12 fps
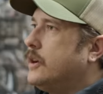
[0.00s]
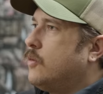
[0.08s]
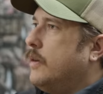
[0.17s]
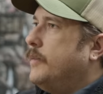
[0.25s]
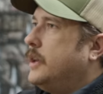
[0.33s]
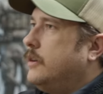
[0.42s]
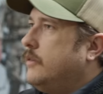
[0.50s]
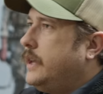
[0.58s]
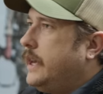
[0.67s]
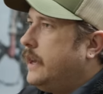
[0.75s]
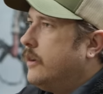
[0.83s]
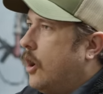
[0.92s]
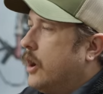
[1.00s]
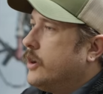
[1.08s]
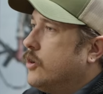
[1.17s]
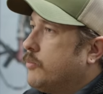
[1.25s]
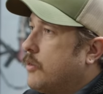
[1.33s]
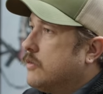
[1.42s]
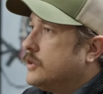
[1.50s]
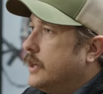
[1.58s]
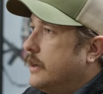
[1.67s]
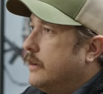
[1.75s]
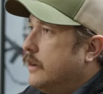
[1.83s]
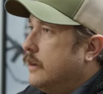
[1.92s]
equipment you need on your
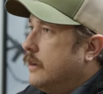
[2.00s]
person.